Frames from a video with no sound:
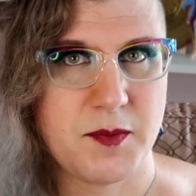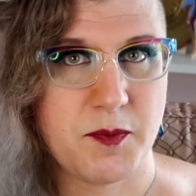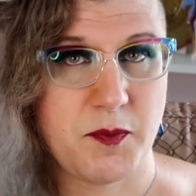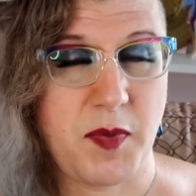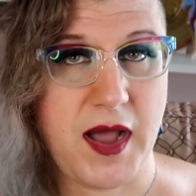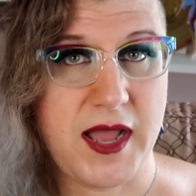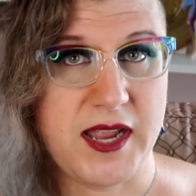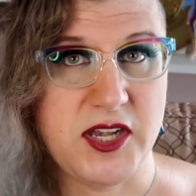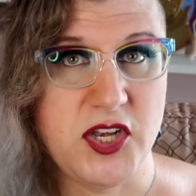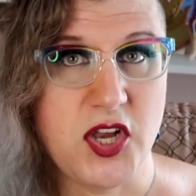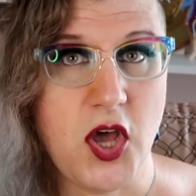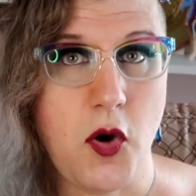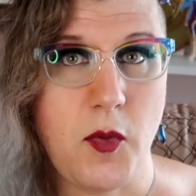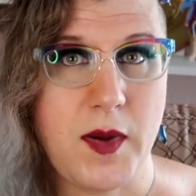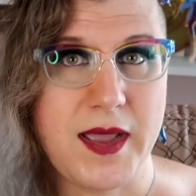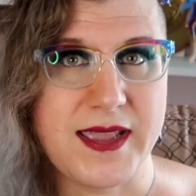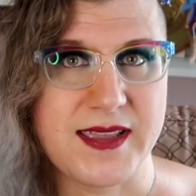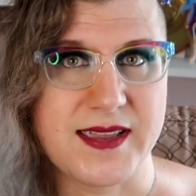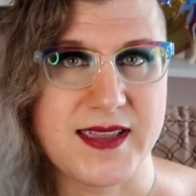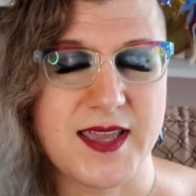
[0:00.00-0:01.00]
by
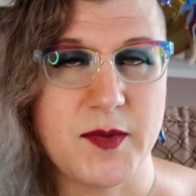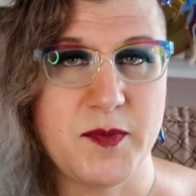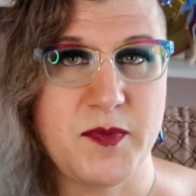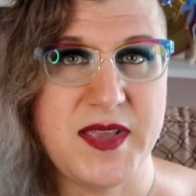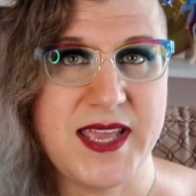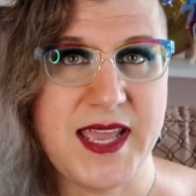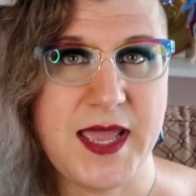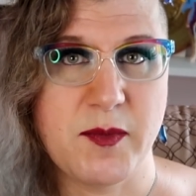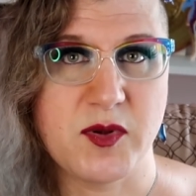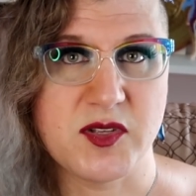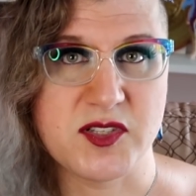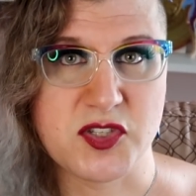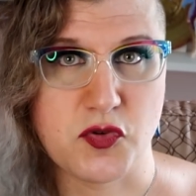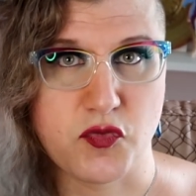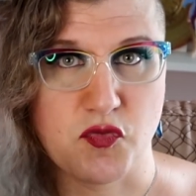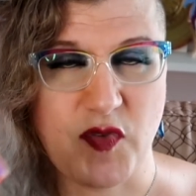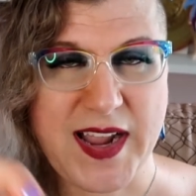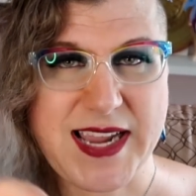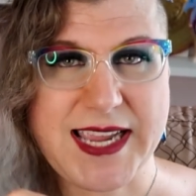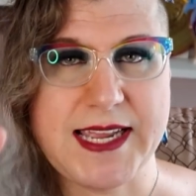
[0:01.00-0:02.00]
knowing and being able to
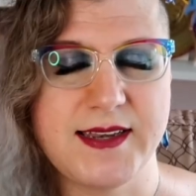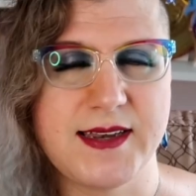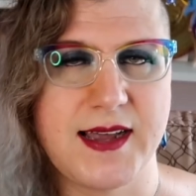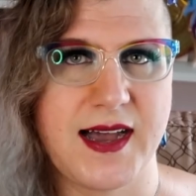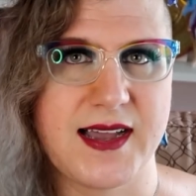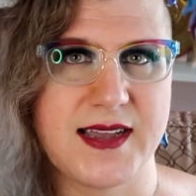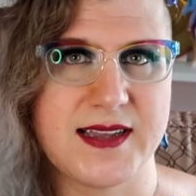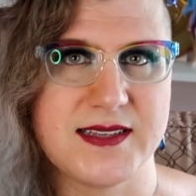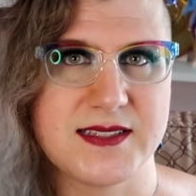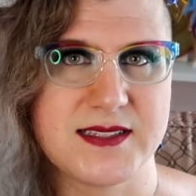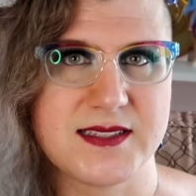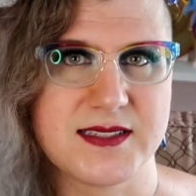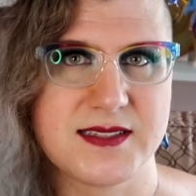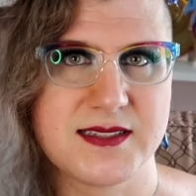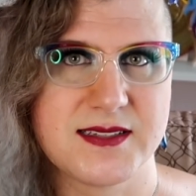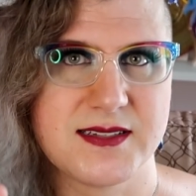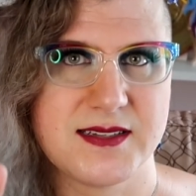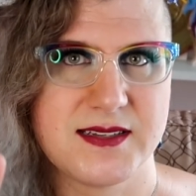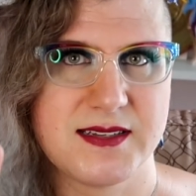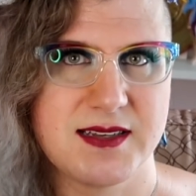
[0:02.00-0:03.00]
recognize
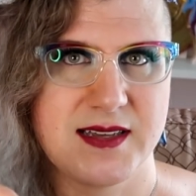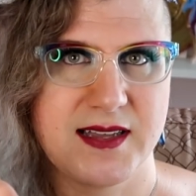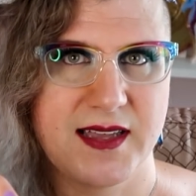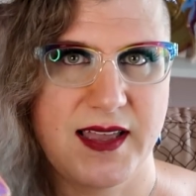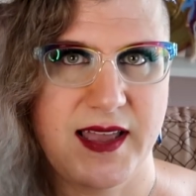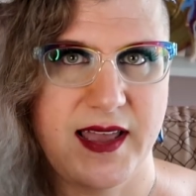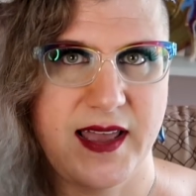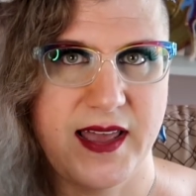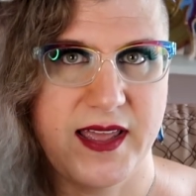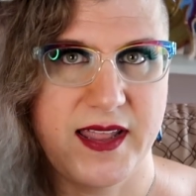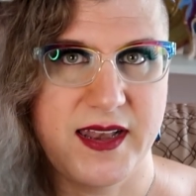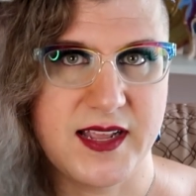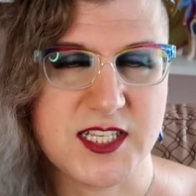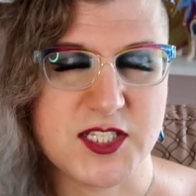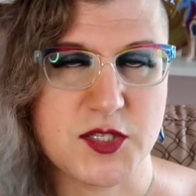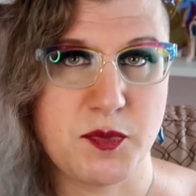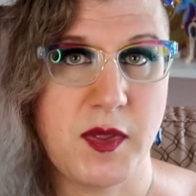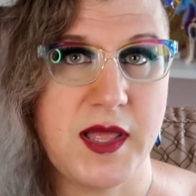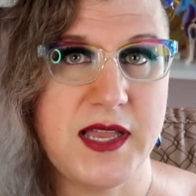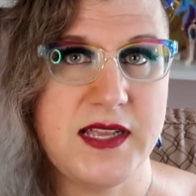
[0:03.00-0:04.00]
and
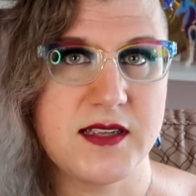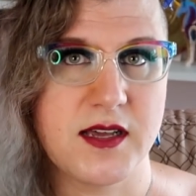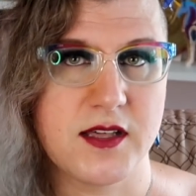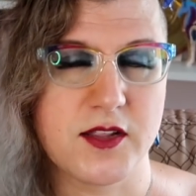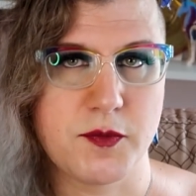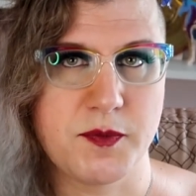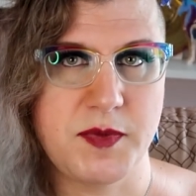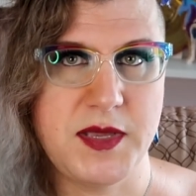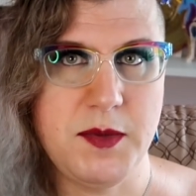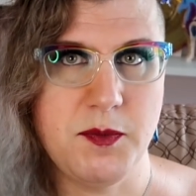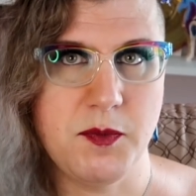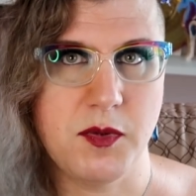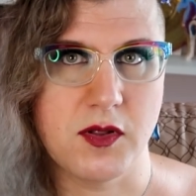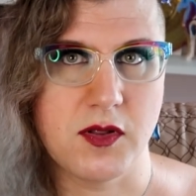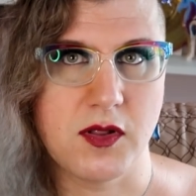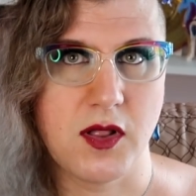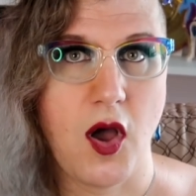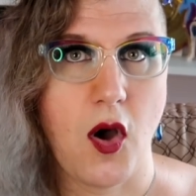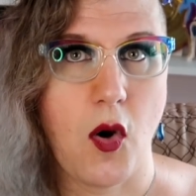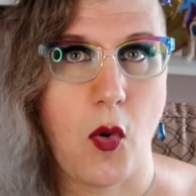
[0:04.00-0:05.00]
explain to other
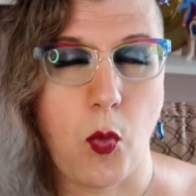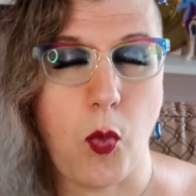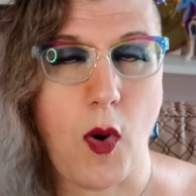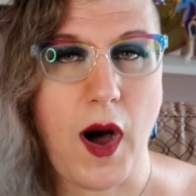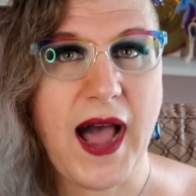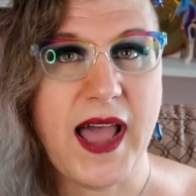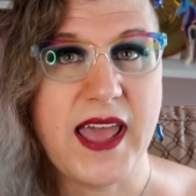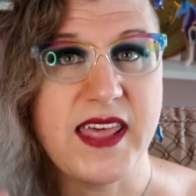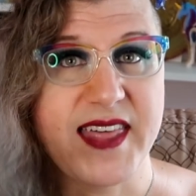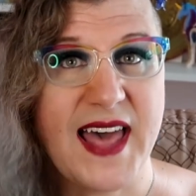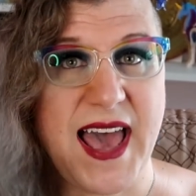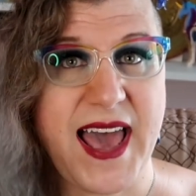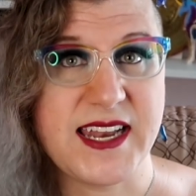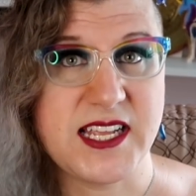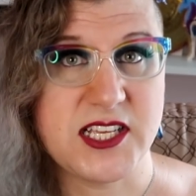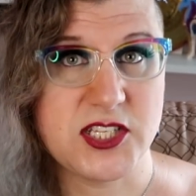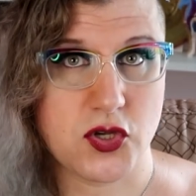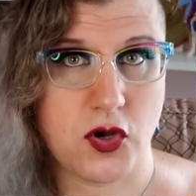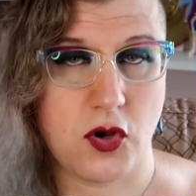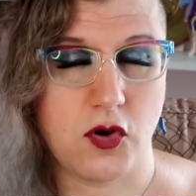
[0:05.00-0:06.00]
people why that
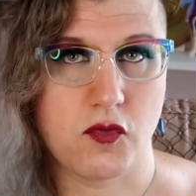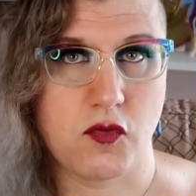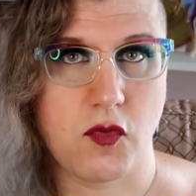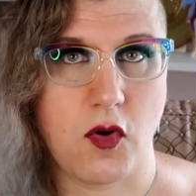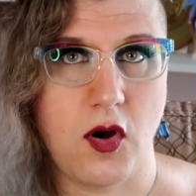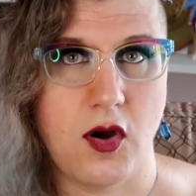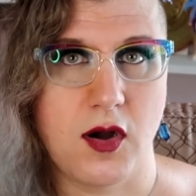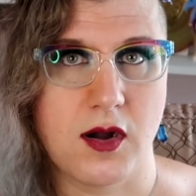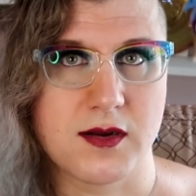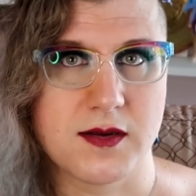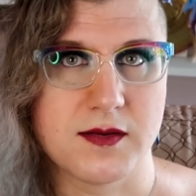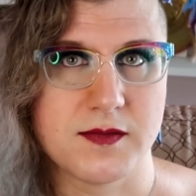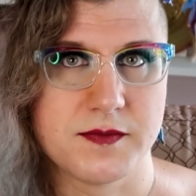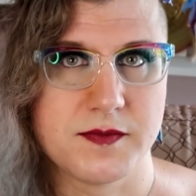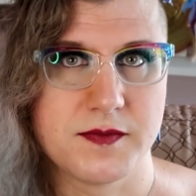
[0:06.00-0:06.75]
is all wrong,